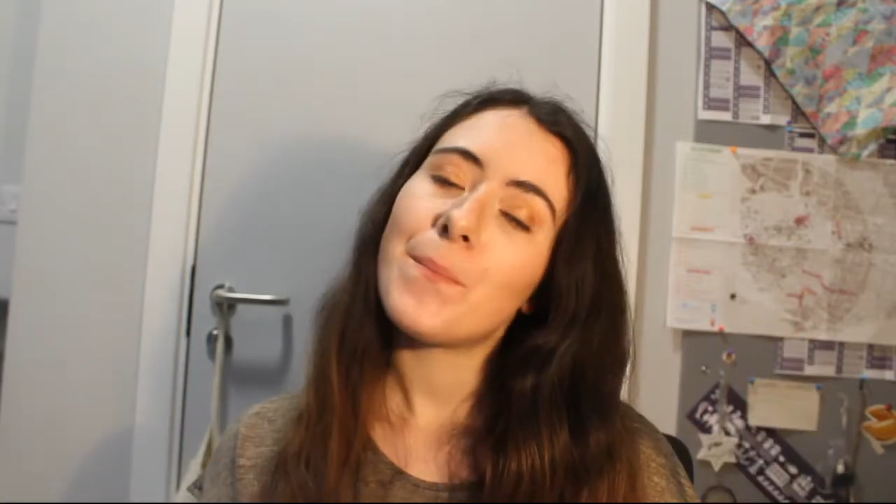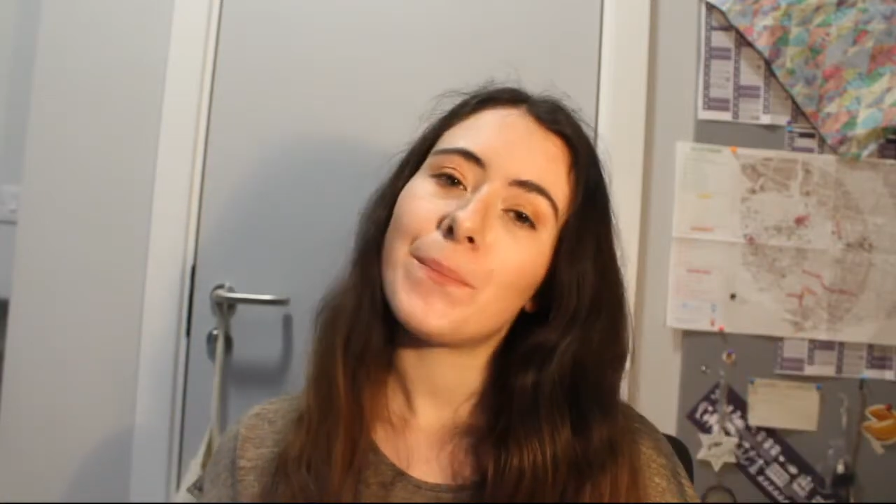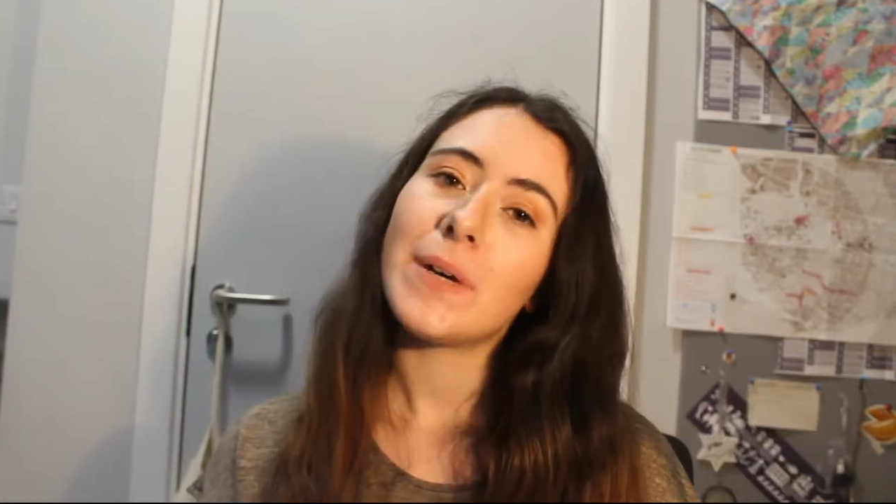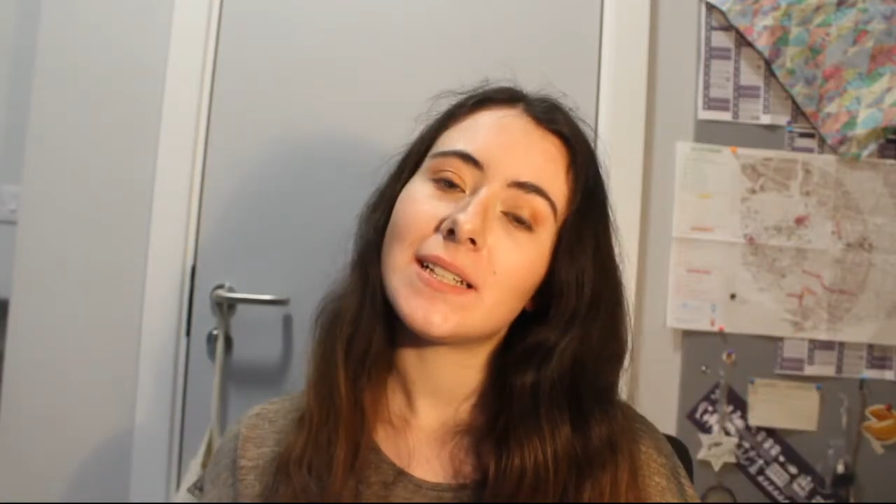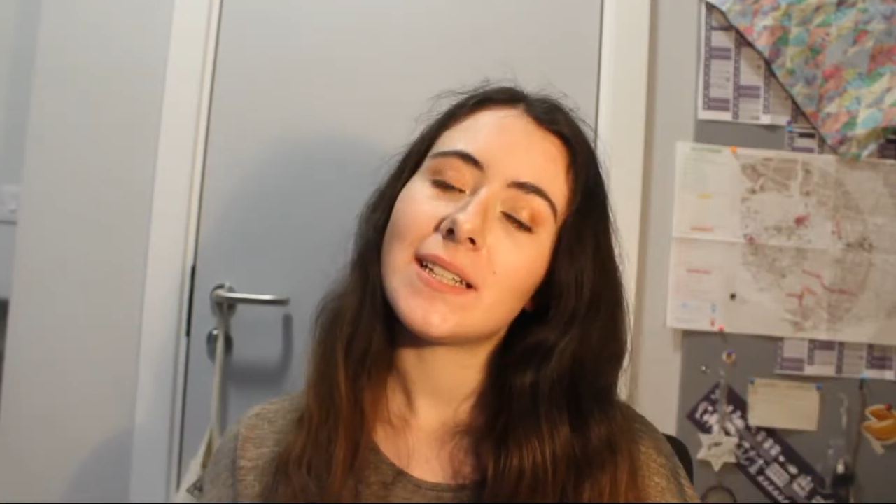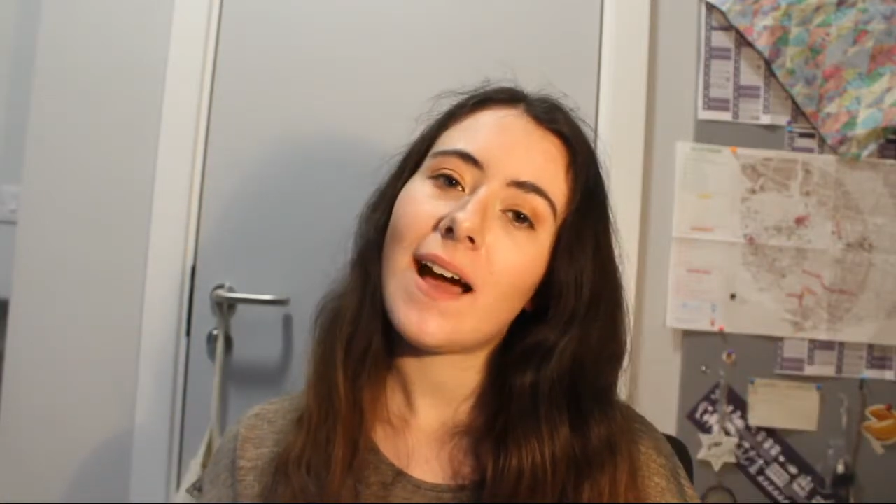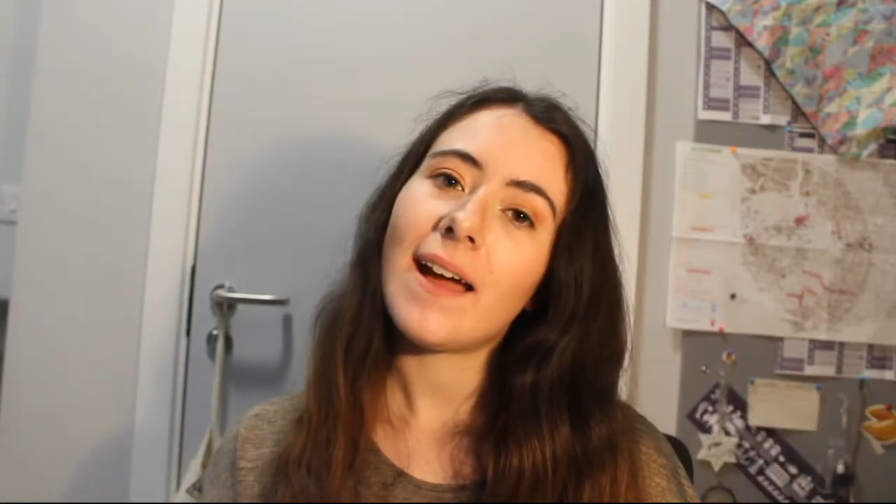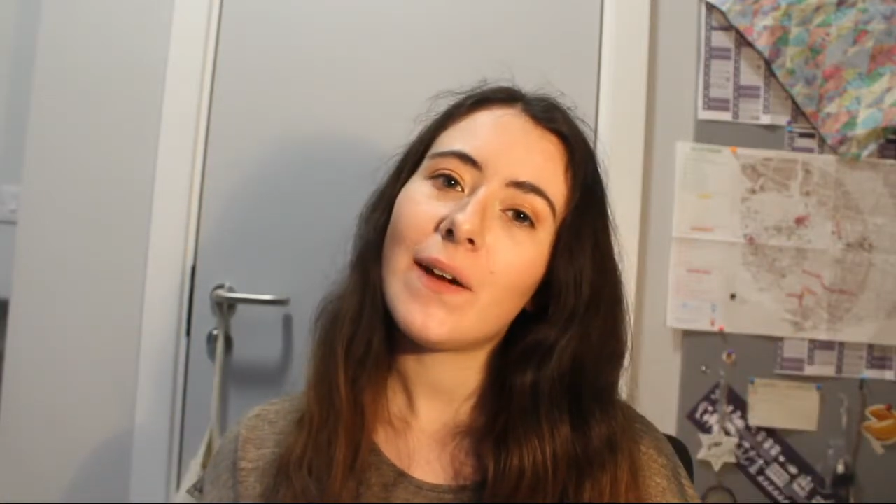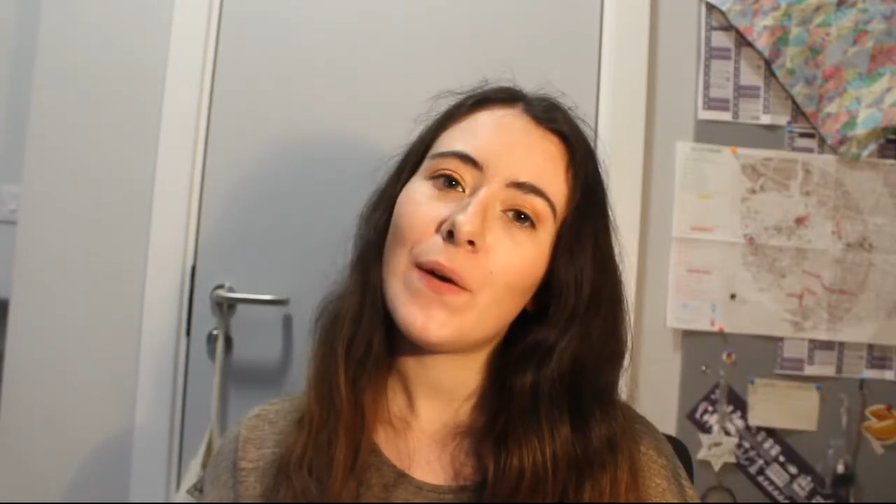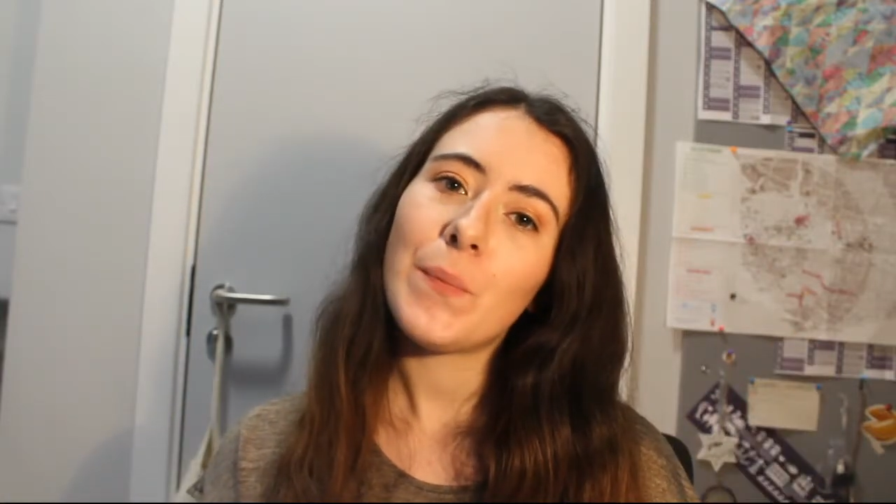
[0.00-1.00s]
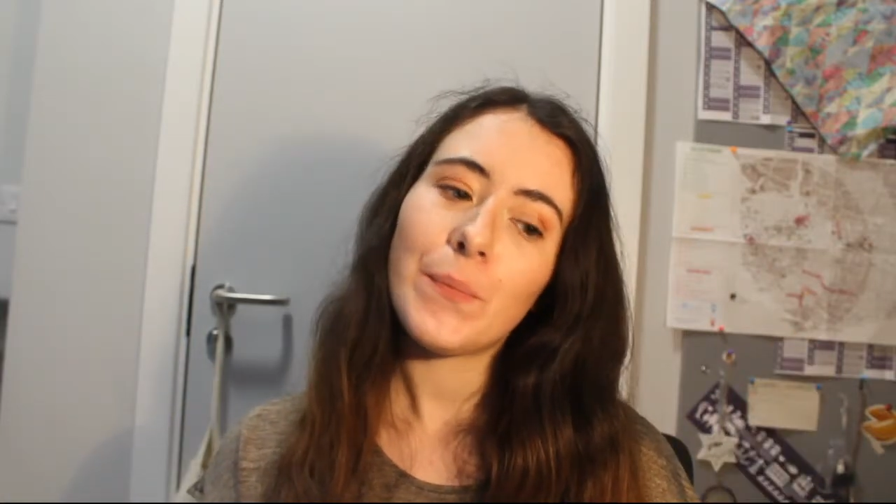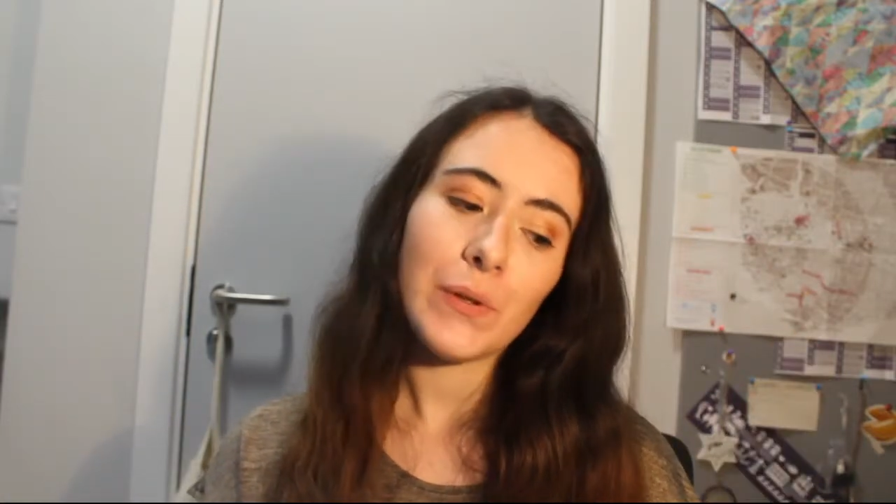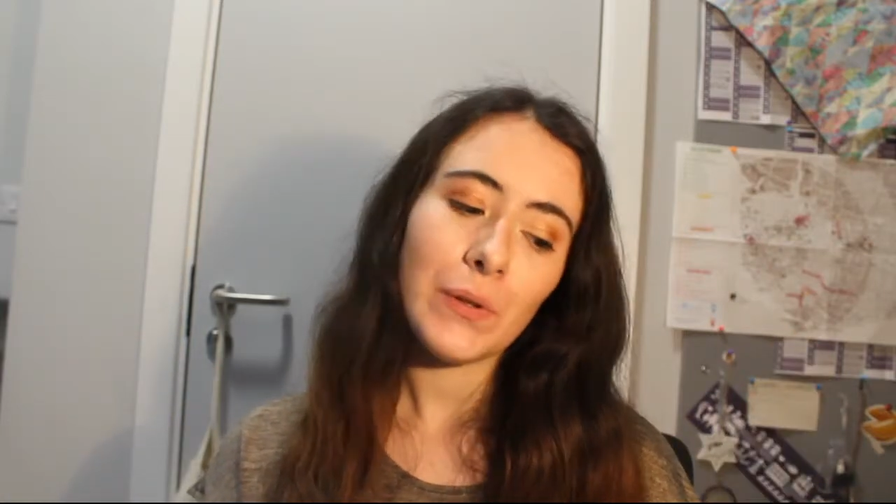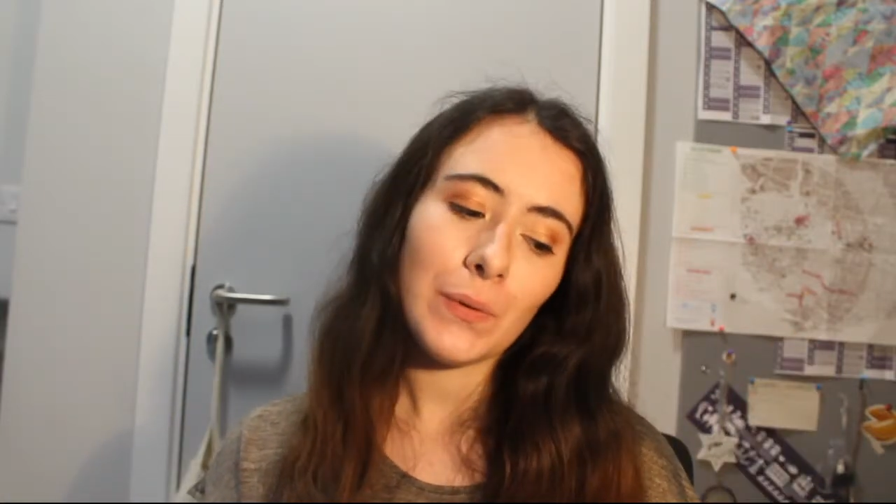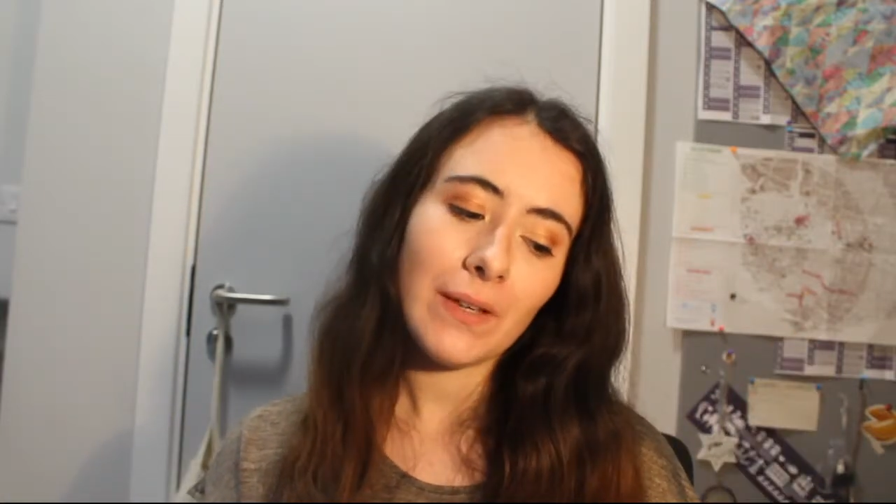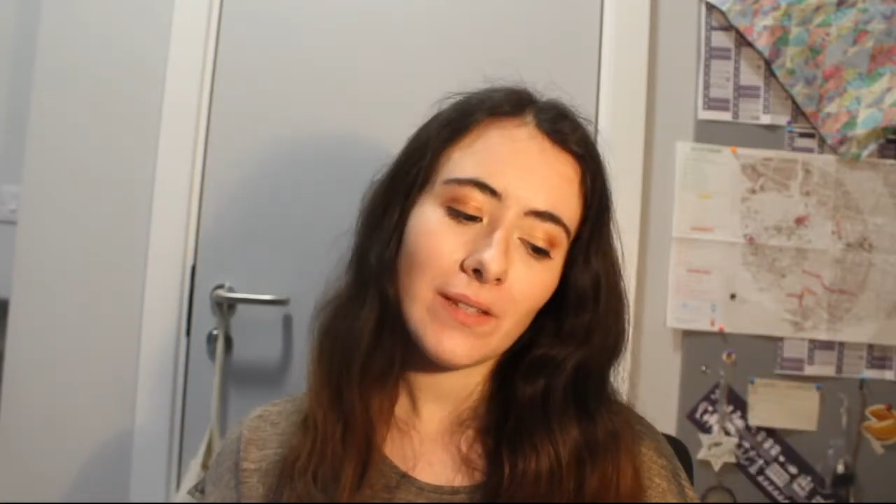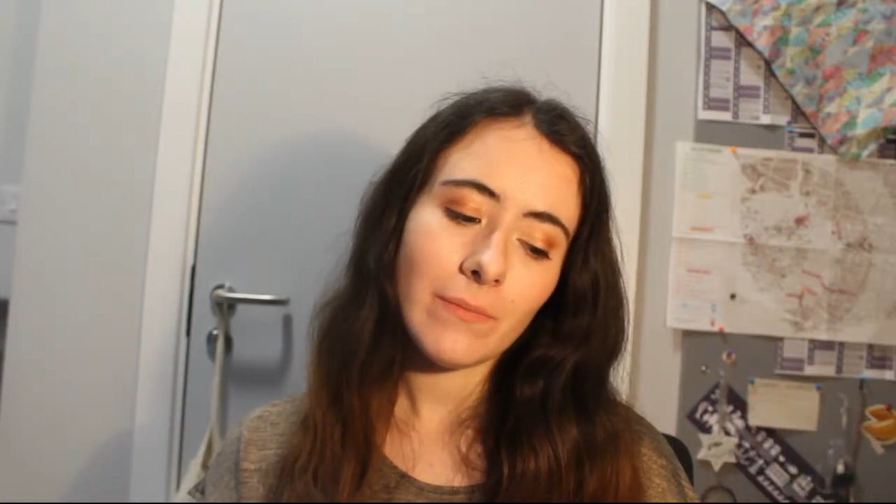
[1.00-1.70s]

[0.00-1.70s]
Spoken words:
But I hope you give